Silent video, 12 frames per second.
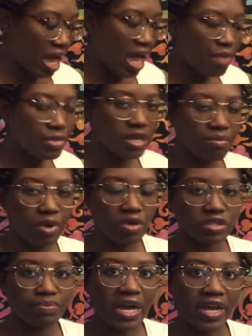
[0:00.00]
I'm an
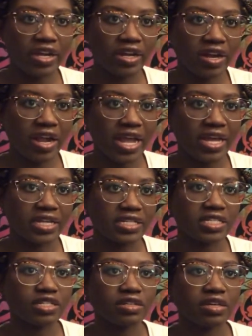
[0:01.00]
impulse buyer
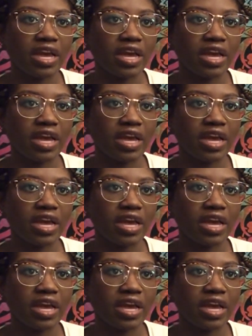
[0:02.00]
and